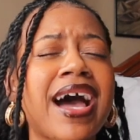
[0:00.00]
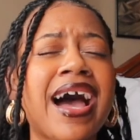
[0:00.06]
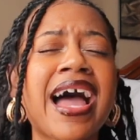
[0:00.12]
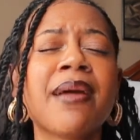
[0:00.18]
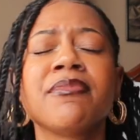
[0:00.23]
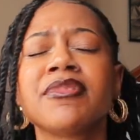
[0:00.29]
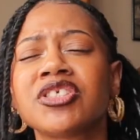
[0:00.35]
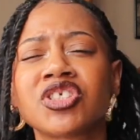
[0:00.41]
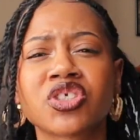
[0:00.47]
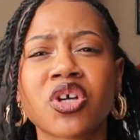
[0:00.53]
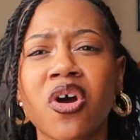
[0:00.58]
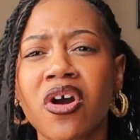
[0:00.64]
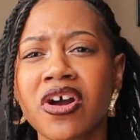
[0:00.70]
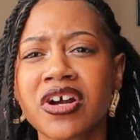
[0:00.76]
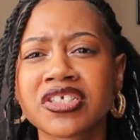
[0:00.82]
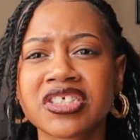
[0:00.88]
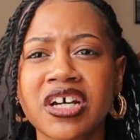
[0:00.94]
I'm in
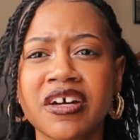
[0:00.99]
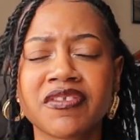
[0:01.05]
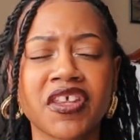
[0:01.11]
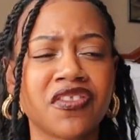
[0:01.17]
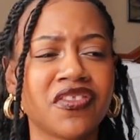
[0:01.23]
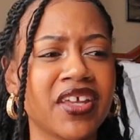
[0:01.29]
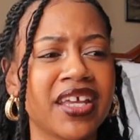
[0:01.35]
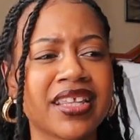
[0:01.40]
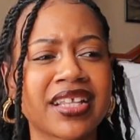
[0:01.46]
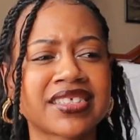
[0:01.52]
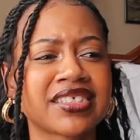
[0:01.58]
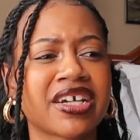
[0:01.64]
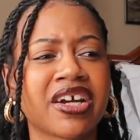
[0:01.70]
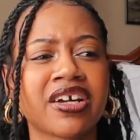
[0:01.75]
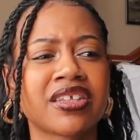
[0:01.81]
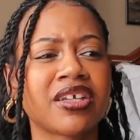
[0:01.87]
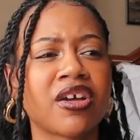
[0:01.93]
charge of the thing that's
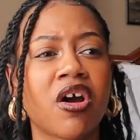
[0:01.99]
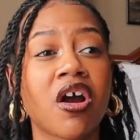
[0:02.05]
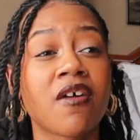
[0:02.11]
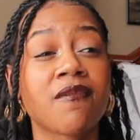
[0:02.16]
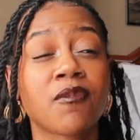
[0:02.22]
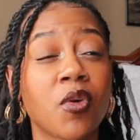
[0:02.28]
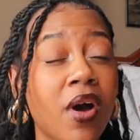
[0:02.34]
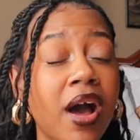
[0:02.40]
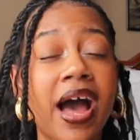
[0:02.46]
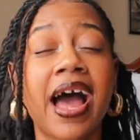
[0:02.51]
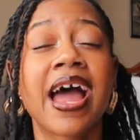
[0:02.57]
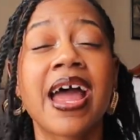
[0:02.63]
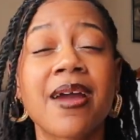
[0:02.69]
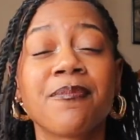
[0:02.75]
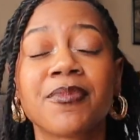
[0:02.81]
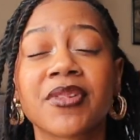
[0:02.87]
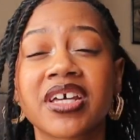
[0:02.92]
inherently harmful,
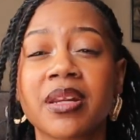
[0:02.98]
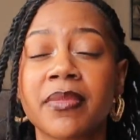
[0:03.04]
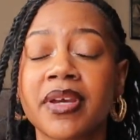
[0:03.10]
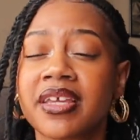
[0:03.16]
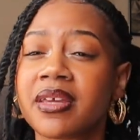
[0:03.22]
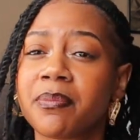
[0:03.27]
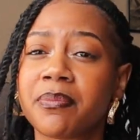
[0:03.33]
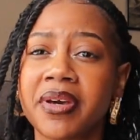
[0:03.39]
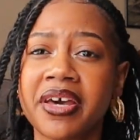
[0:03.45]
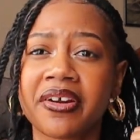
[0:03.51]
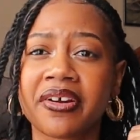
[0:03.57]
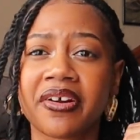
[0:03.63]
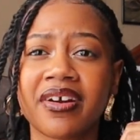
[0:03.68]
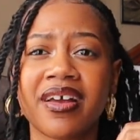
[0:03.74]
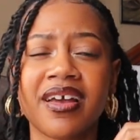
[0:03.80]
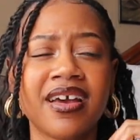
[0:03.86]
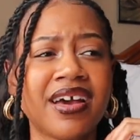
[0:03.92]
I'm gonna make it
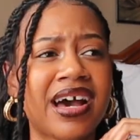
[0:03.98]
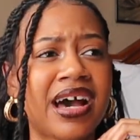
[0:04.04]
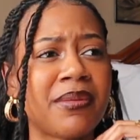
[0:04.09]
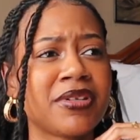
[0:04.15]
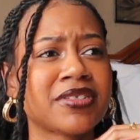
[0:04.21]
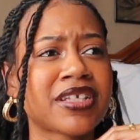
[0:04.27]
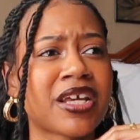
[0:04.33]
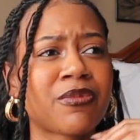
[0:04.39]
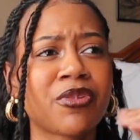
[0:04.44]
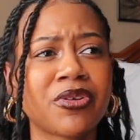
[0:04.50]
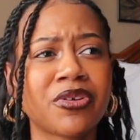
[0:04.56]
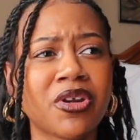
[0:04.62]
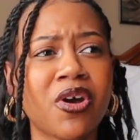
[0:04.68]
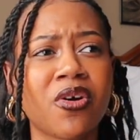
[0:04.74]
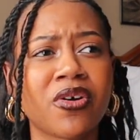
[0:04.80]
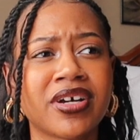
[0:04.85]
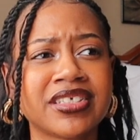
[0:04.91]
better. I'm just like, well,
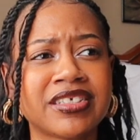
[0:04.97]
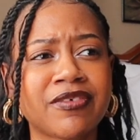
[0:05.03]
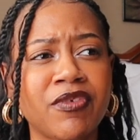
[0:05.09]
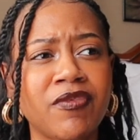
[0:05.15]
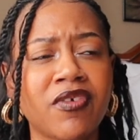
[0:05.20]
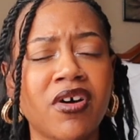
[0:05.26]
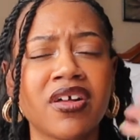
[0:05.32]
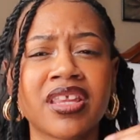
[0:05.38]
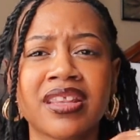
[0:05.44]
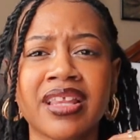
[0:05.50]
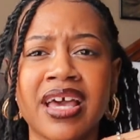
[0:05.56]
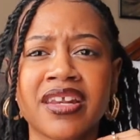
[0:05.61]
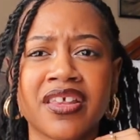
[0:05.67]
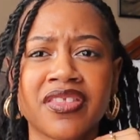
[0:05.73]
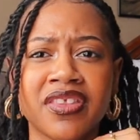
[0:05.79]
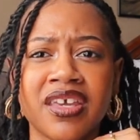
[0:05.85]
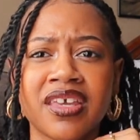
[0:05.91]
no, because if we follow that
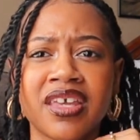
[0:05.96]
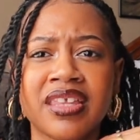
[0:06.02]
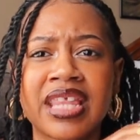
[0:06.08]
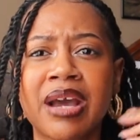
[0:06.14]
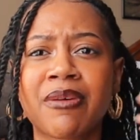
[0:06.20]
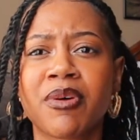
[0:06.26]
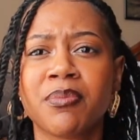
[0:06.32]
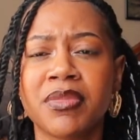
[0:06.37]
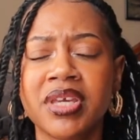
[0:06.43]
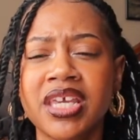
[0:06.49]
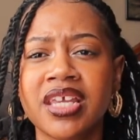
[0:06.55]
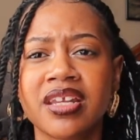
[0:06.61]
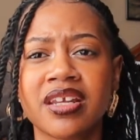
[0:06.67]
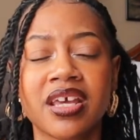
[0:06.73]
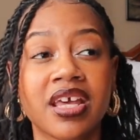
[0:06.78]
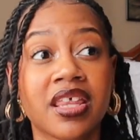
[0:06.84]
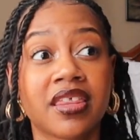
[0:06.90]
line of thinking, that would
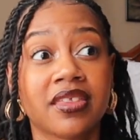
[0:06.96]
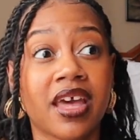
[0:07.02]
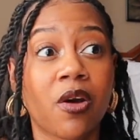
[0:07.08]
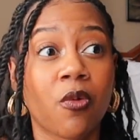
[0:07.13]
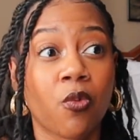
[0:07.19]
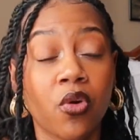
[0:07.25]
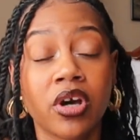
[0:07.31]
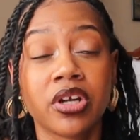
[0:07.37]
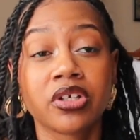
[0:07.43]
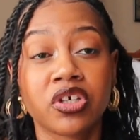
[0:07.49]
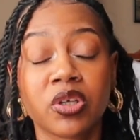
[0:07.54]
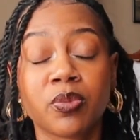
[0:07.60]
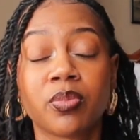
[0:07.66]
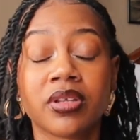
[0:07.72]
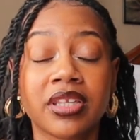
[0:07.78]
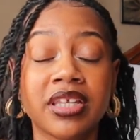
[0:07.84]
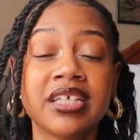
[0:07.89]
mean that one
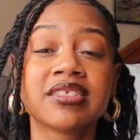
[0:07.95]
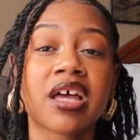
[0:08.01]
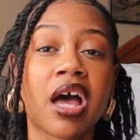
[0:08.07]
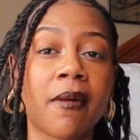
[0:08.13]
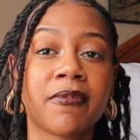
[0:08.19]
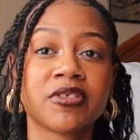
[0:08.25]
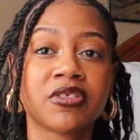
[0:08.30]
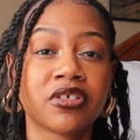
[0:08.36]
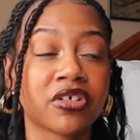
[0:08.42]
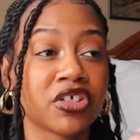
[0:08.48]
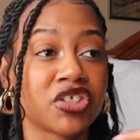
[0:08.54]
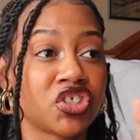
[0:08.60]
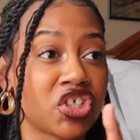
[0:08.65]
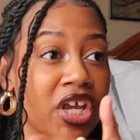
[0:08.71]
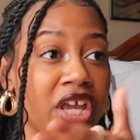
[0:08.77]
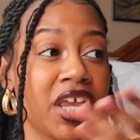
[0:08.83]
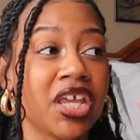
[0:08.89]
good police officer could
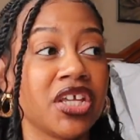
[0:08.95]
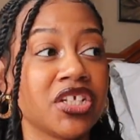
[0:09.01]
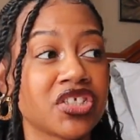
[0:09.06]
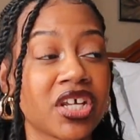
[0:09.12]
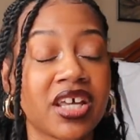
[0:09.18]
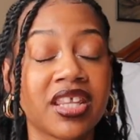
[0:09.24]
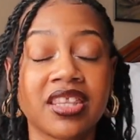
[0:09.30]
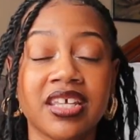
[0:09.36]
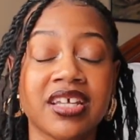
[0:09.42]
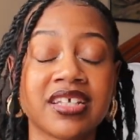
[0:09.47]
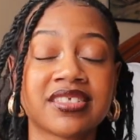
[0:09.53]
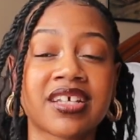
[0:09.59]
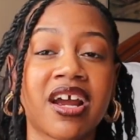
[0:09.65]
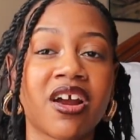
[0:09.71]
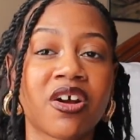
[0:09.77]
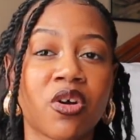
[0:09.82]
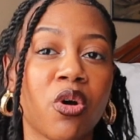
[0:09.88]
change the
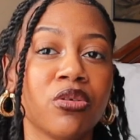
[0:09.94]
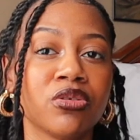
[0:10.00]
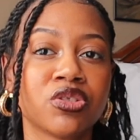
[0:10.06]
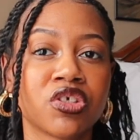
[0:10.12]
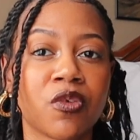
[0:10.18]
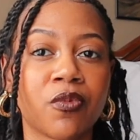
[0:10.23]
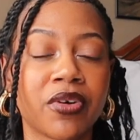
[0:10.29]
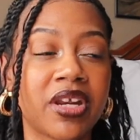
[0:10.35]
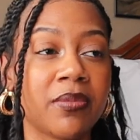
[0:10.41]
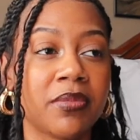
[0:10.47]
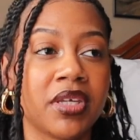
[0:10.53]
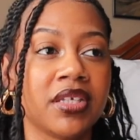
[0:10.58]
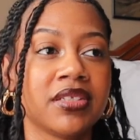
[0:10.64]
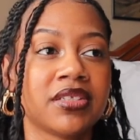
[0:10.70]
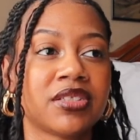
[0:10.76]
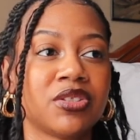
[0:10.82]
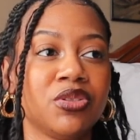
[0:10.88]
entire culture of what it
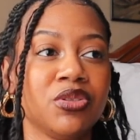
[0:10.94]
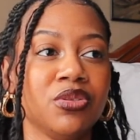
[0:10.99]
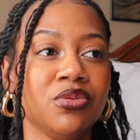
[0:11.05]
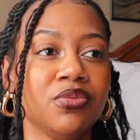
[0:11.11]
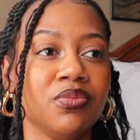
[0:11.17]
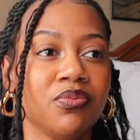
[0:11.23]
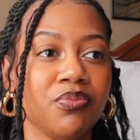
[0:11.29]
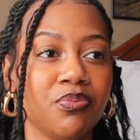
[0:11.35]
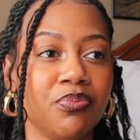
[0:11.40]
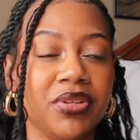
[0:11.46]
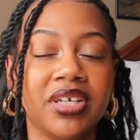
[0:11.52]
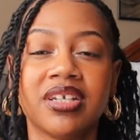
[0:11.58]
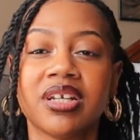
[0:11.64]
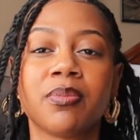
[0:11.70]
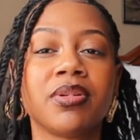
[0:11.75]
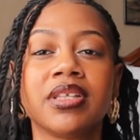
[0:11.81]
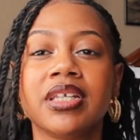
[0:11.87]
means to be
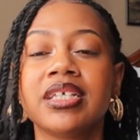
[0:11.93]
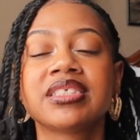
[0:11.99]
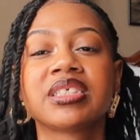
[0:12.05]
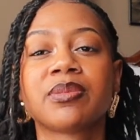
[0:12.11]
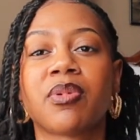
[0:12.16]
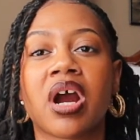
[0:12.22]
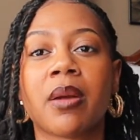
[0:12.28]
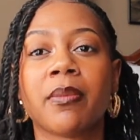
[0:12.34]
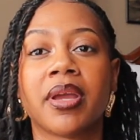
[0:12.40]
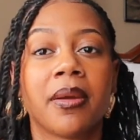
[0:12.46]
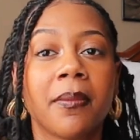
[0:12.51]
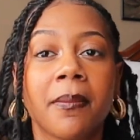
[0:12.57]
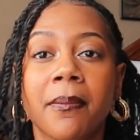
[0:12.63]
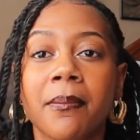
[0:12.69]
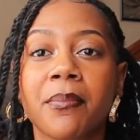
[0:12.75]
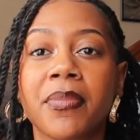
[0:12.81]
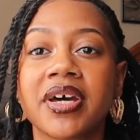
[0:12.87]
in a police department.
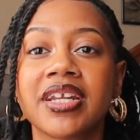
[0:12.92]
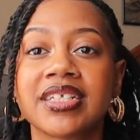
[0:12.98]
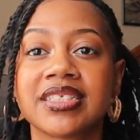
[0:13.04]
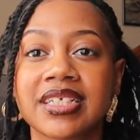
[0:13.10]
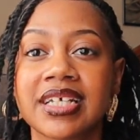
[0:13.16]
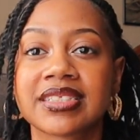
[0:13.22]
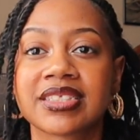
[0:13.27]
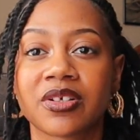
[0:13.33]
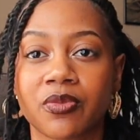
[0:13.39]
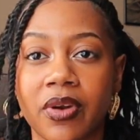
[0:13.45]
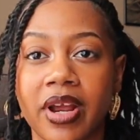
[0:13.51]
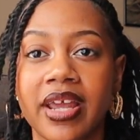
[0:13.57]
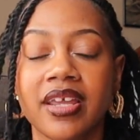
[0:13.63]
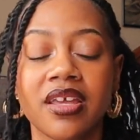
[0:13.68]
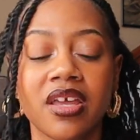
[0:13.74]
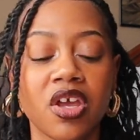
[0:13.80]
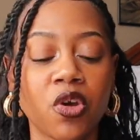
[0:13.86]
But it doesn't,
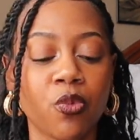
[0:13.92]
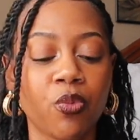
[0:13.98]
right?